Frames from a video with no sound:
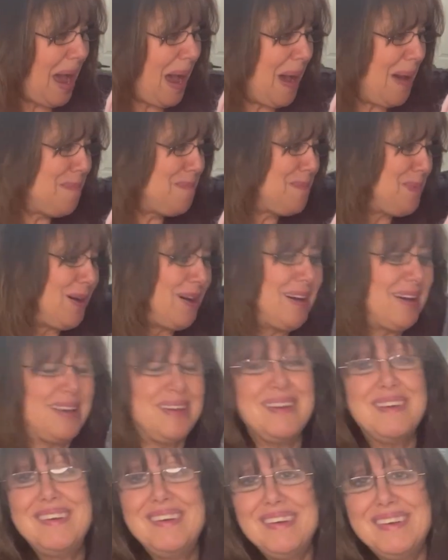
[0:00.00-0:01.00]
I bought
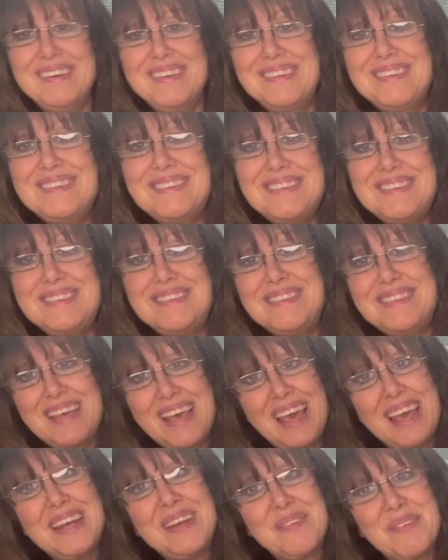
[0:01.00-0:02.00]

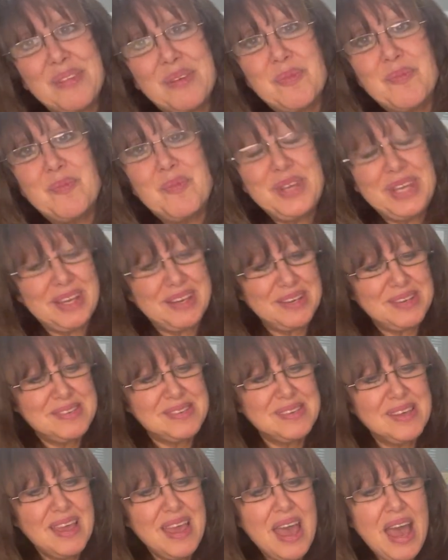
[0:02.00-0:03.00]
ten of them
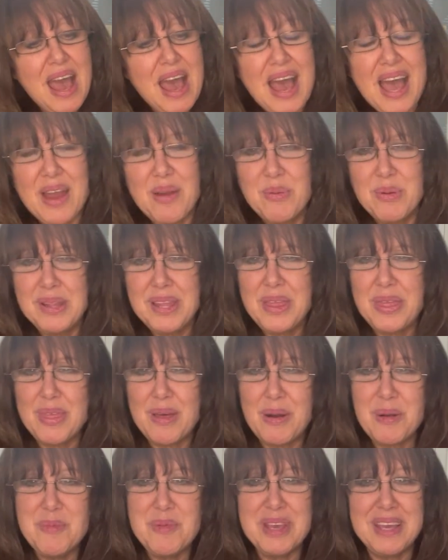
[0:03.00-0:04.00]
because I really
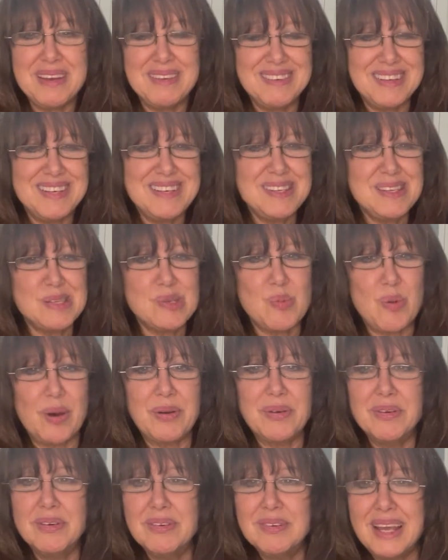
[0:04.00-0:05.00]
thought I'd make a nice
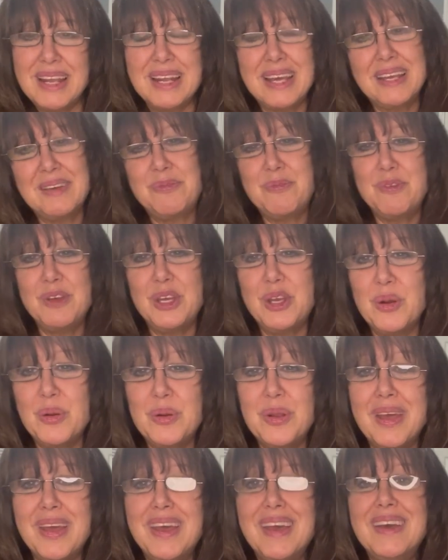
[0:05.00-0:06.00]
sweater, and I
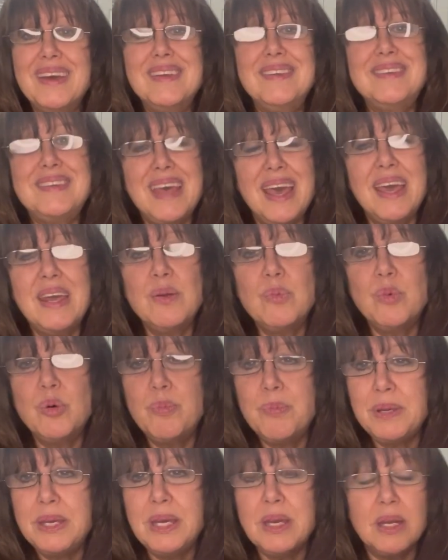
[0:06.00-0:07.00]
figured ten will
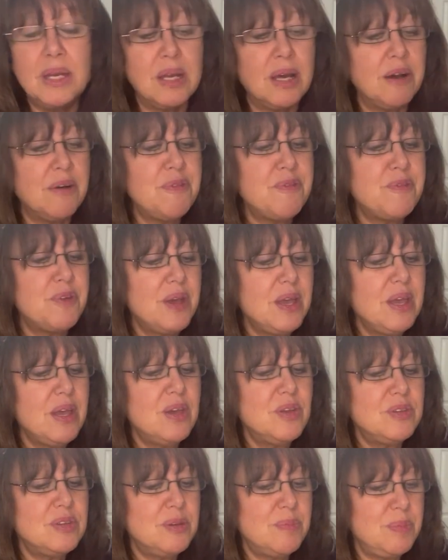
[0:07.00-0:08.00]
be enough
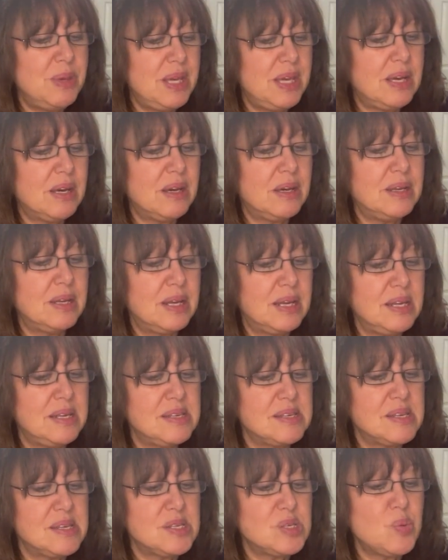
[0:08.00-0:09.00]
to make a
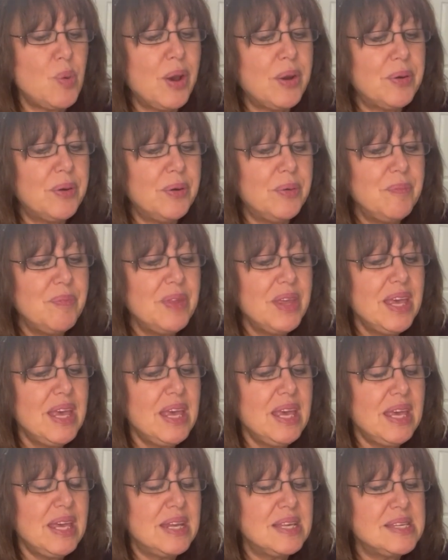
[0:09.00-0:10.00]
nice sweater.
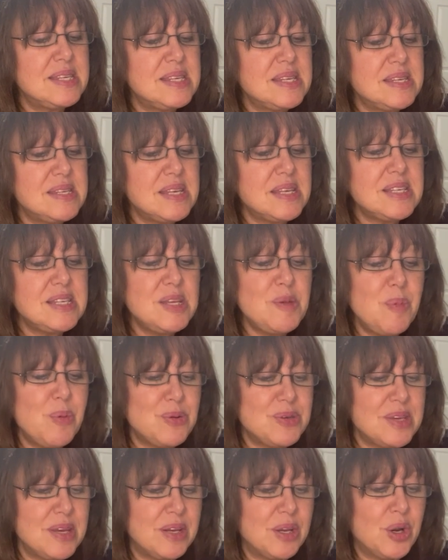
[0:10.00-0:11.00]
It is sixty
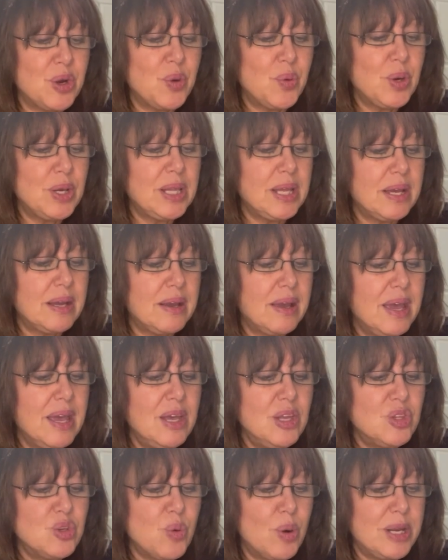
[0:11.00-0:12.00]
percent acrylic,
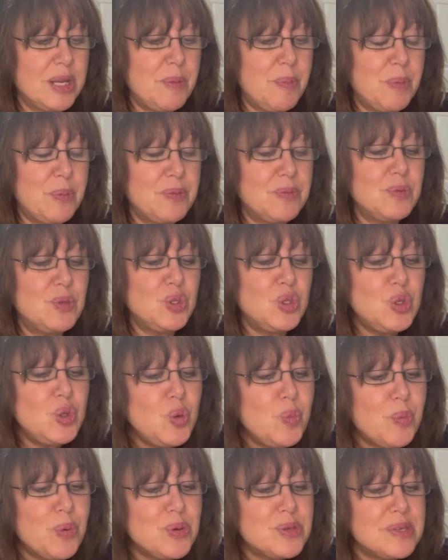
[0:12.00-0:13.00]

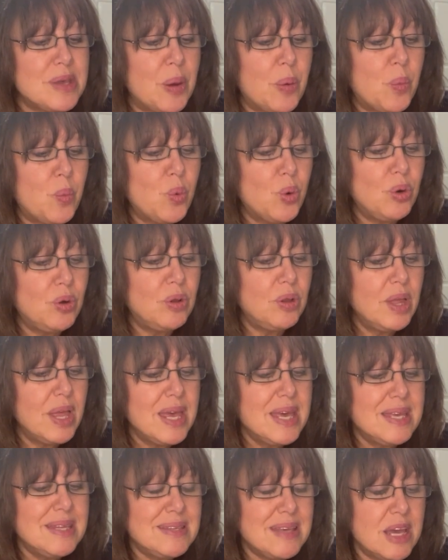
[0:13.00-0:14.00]
twenty-two percent wool,
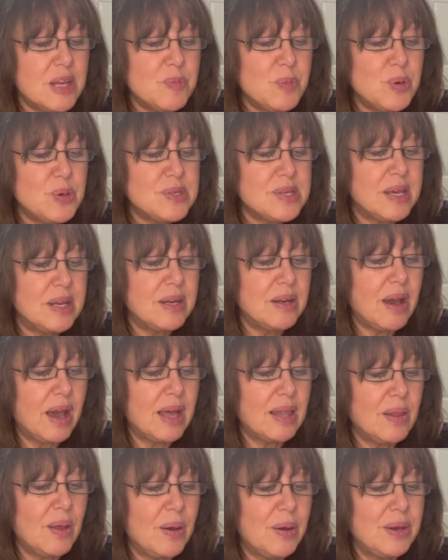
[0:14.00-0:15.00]
ten percent
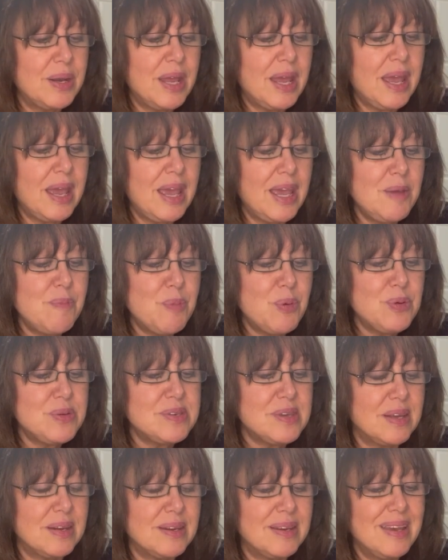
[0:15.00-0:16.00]
nylon, eight
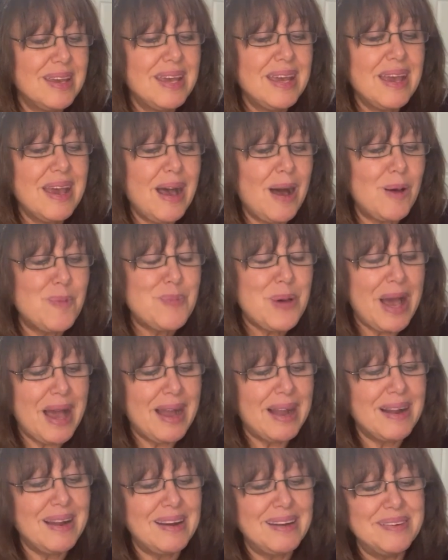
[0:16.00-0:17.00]
percent
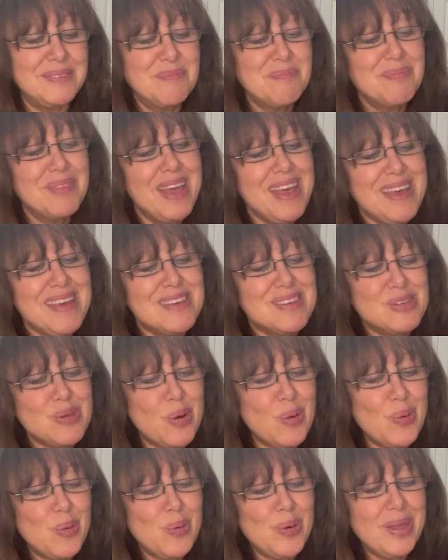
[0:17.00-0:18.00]
alpaca.
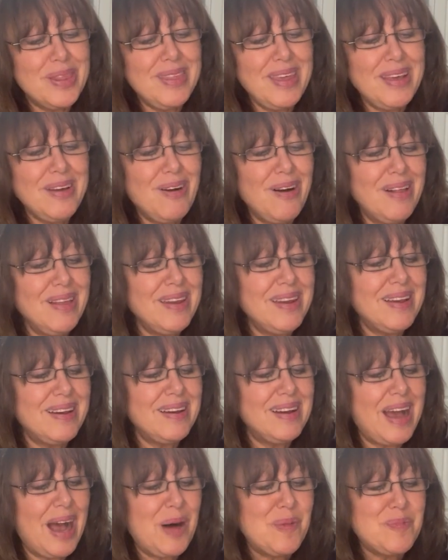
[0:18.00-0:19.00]
So they call it
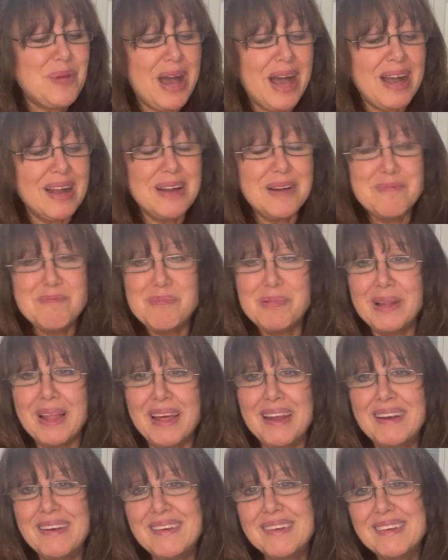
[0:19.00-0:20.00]
alpaca
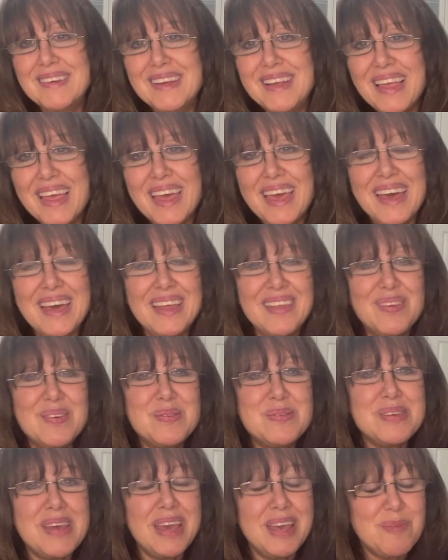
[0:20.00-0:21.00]
blend, and
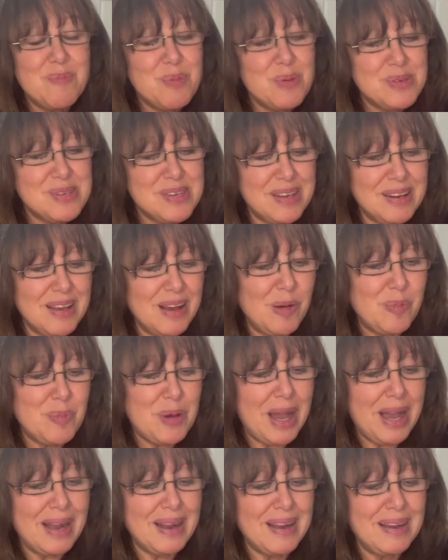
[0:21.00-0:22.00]
there's eight percent
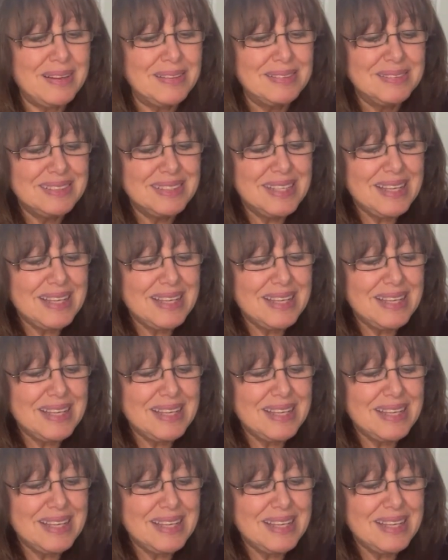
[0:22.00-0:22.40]
alpaca.